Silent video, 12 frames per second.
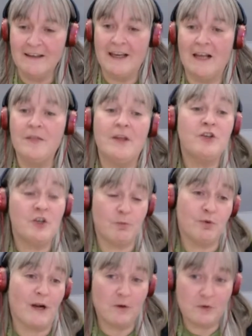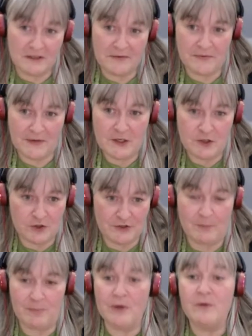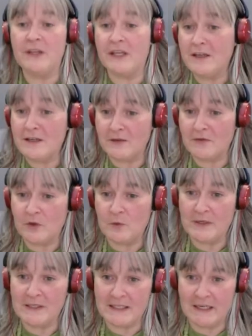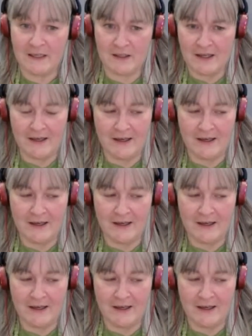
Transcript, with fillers: And then she proudly finished that bit of the interview by saying,